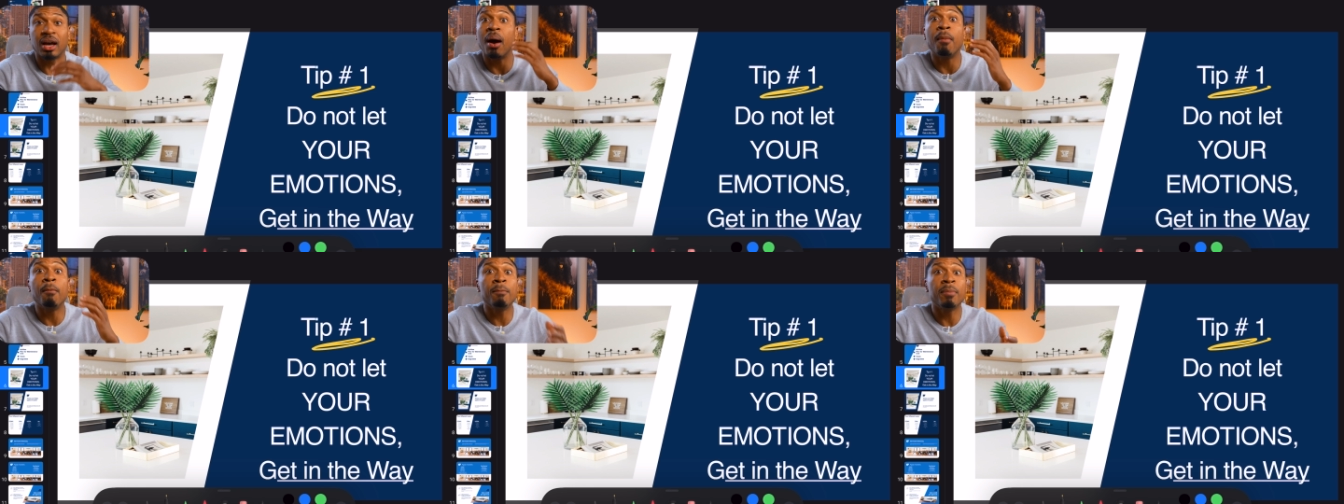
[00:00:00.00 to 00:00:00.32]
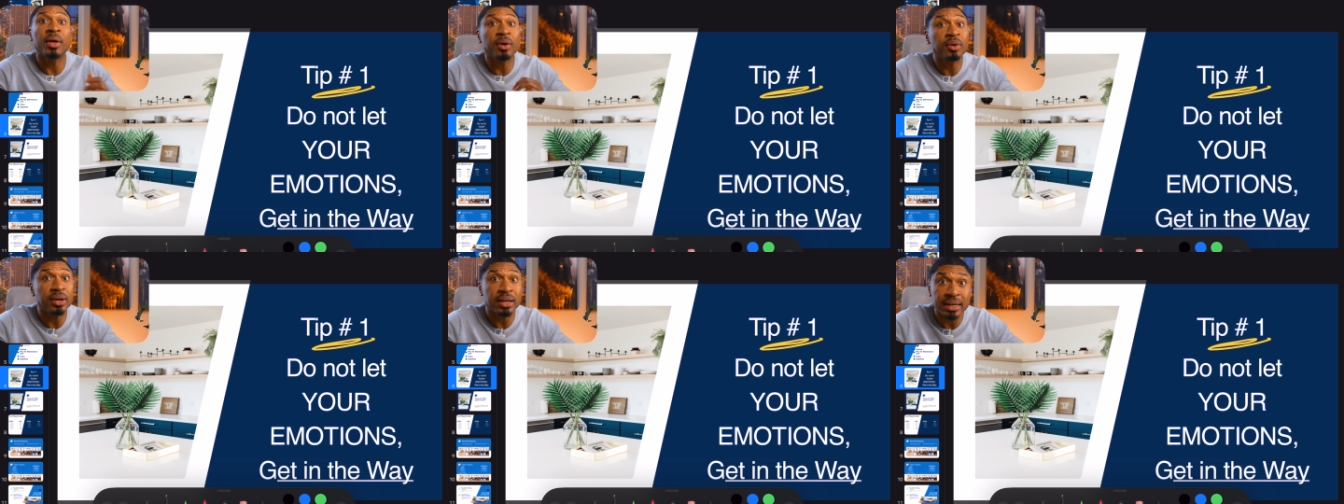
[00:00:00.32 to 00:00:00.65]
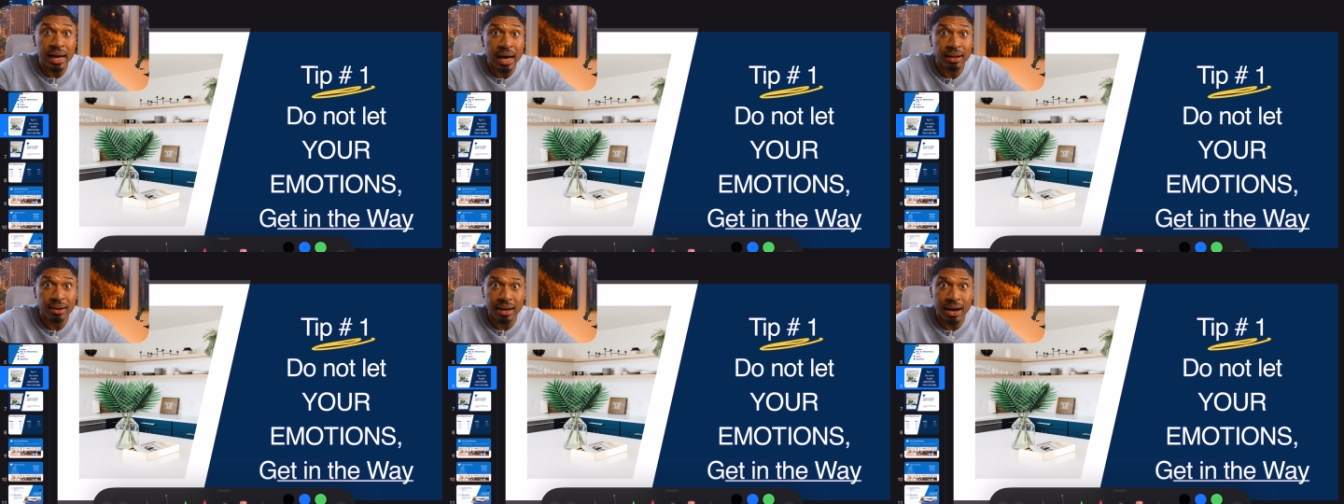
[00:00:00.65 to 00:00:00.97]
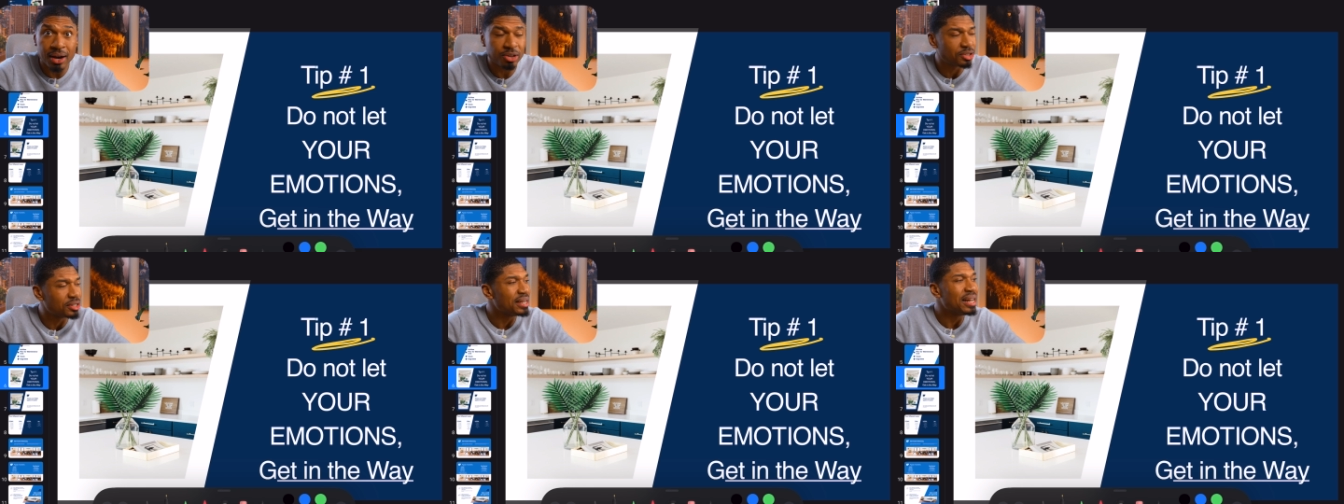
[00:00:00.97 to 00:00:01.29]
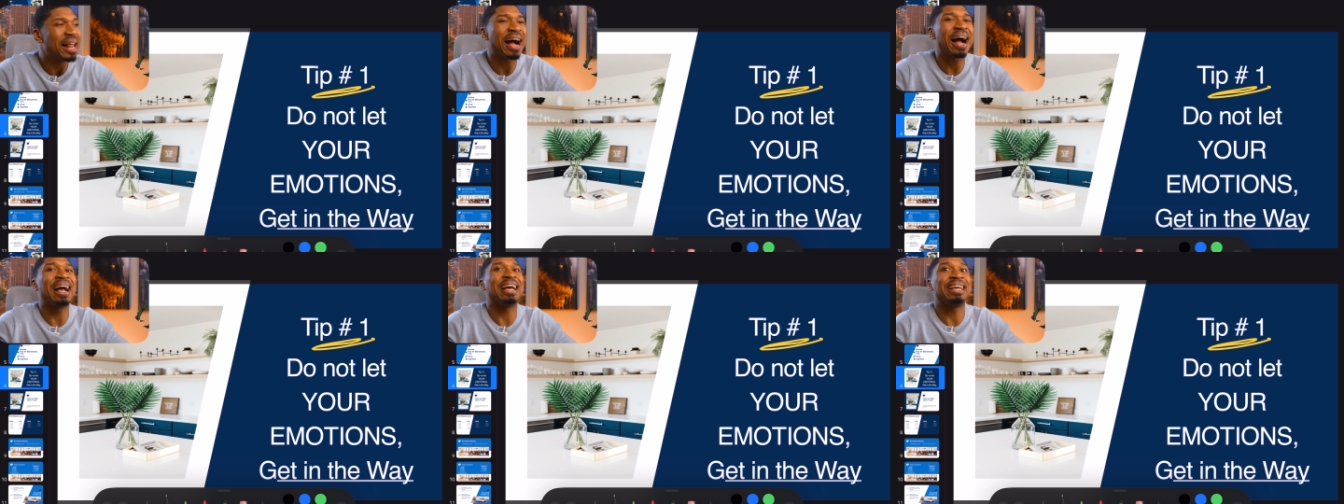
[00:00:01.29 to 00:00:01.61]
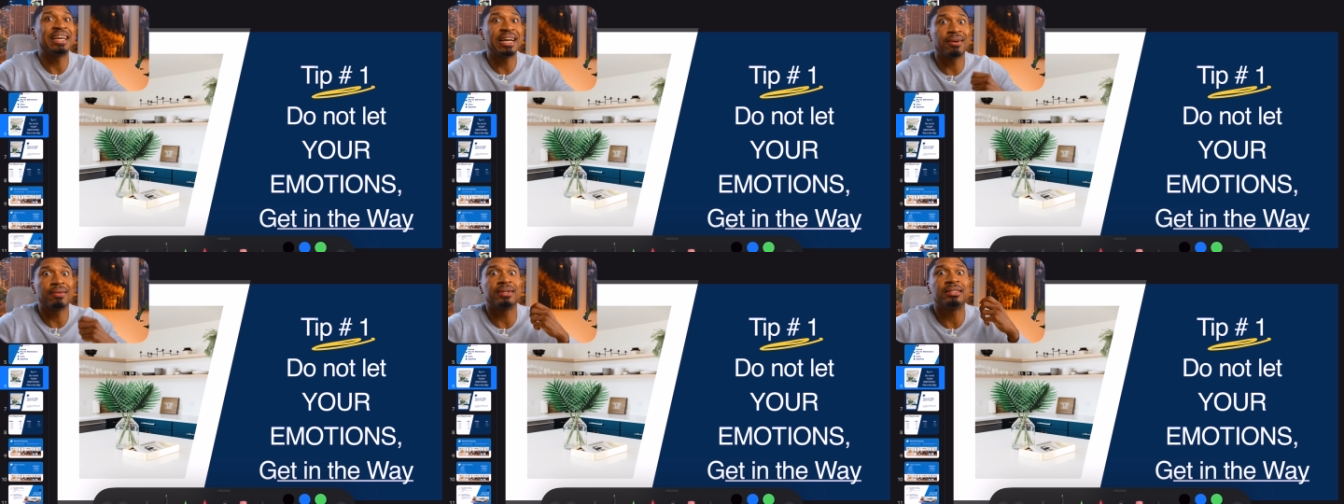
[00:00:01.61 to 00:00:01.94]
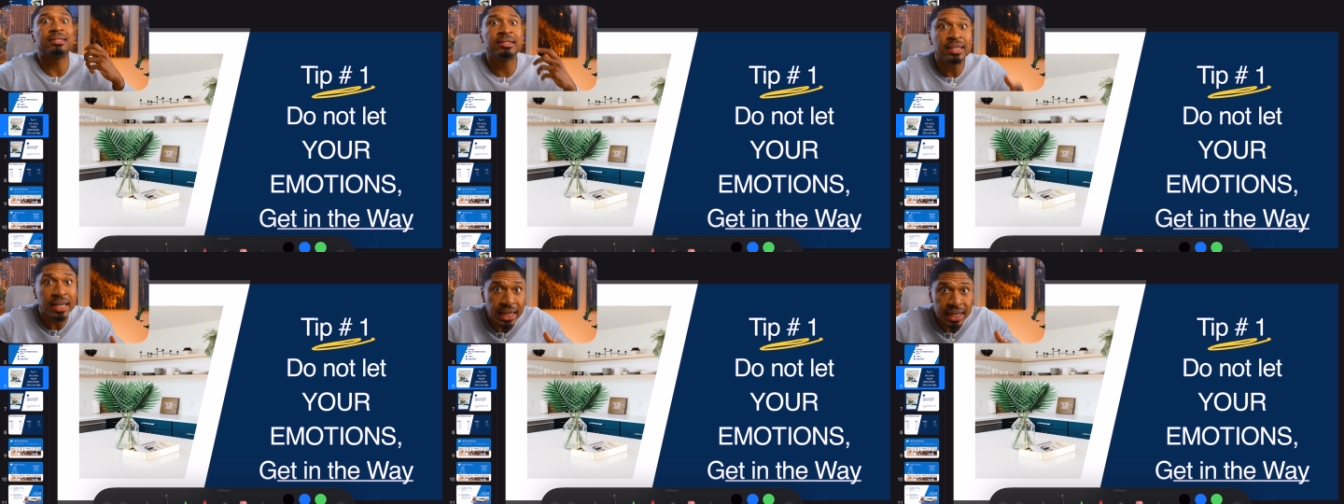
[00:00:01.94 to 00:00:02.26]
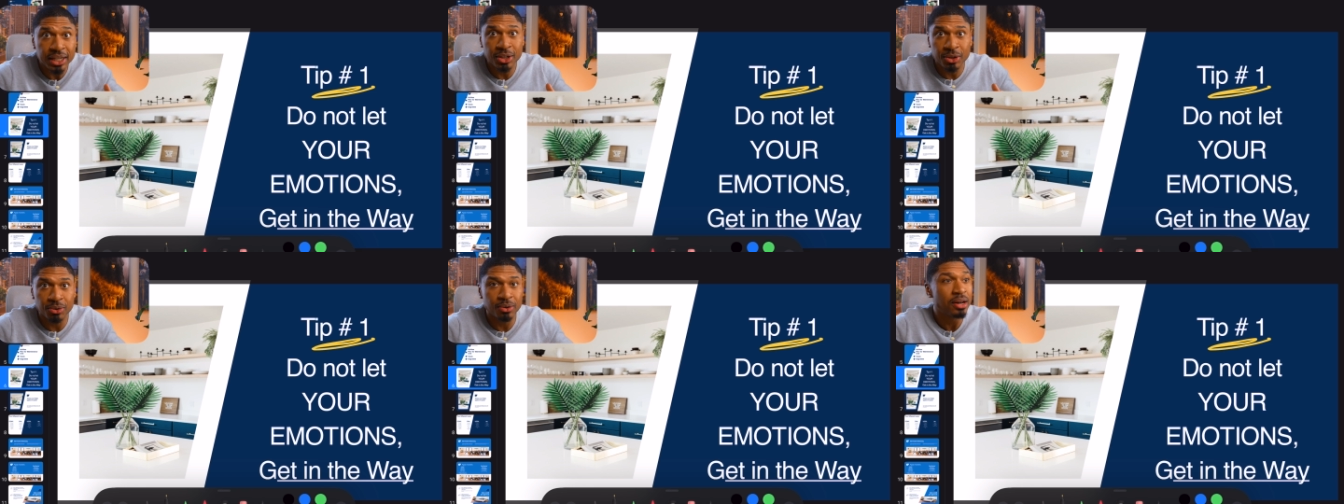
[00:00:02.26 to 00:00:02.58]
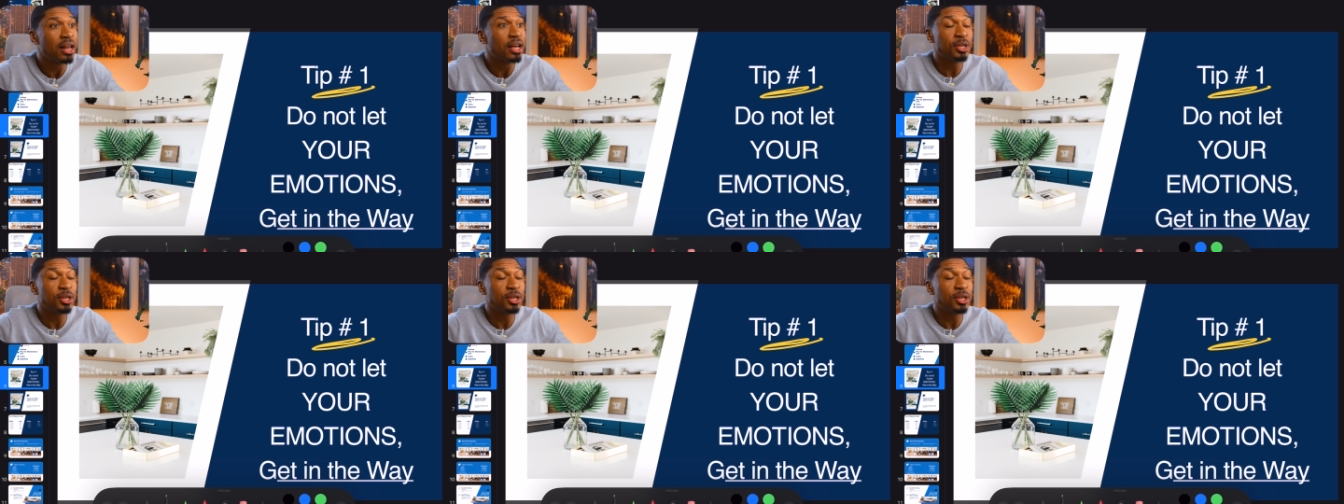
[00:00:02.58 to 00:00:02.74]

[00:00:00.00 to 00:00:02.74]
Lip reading: $1 million house, I guarantee you,